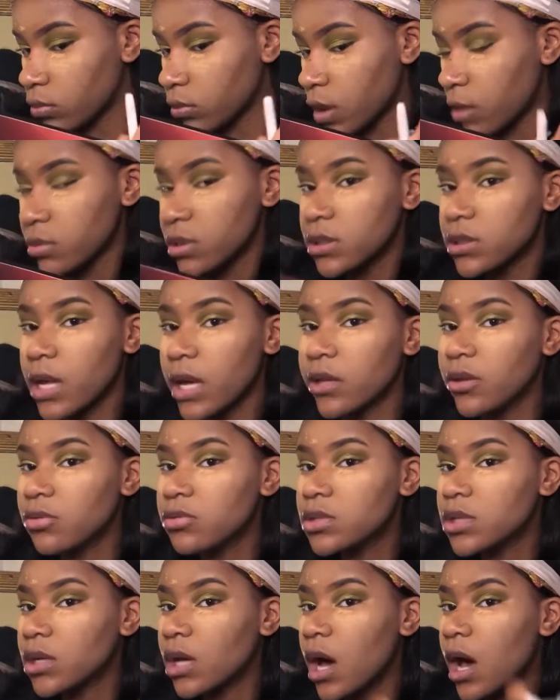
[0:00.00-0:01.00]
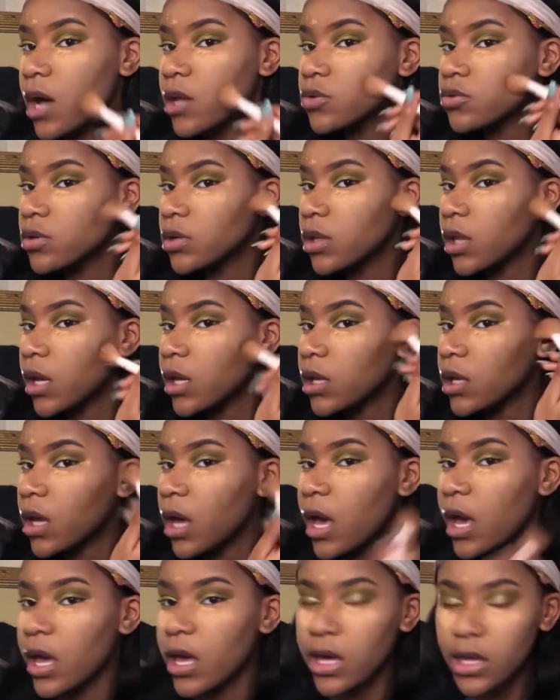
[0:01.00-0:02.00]
I'm just not used to contour. Like,
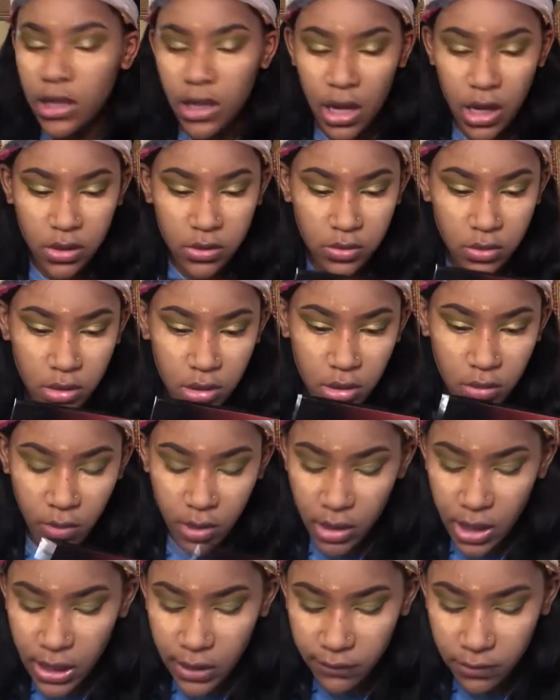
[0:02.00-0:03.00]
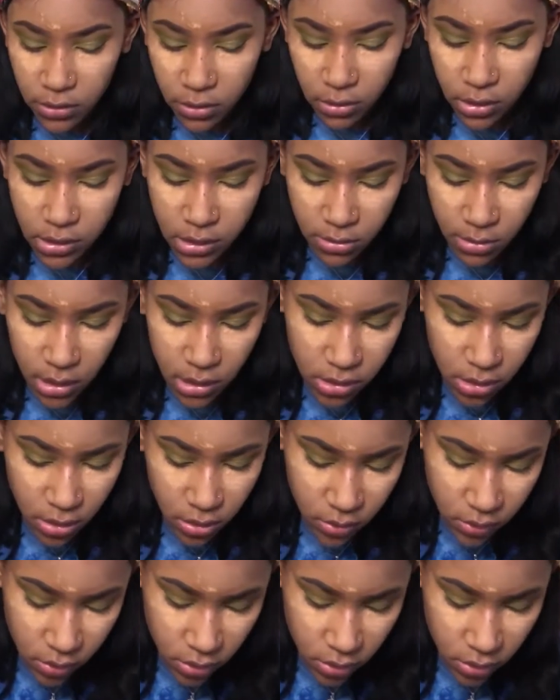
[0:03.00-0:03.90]
I hate contour. Why do I even do this to myself?